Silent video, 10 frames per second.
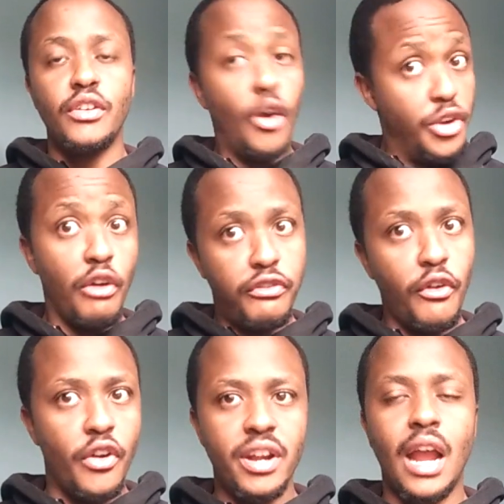on your
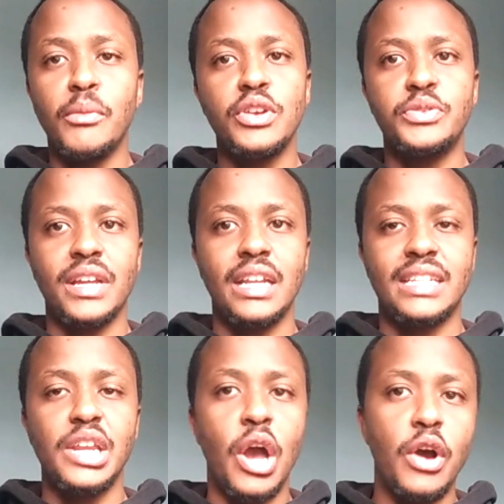phone. I'm going to
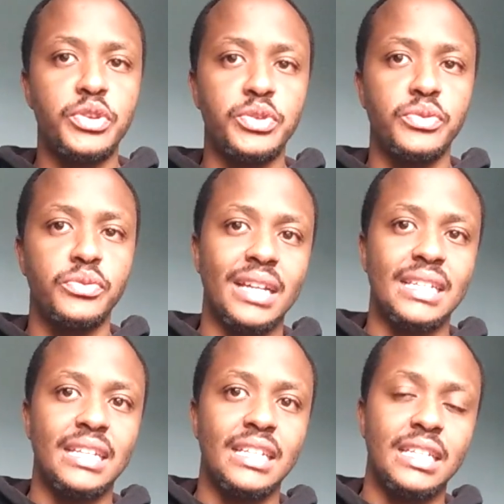tell you how to
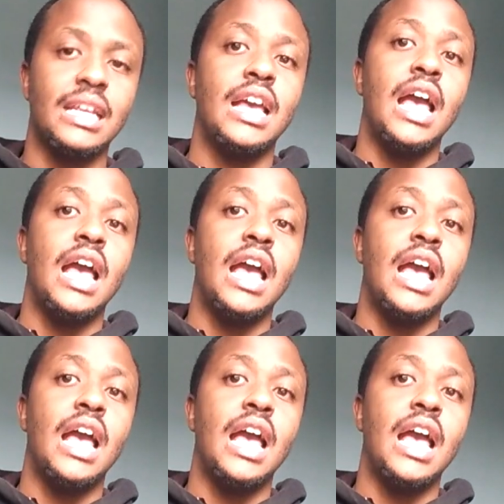access it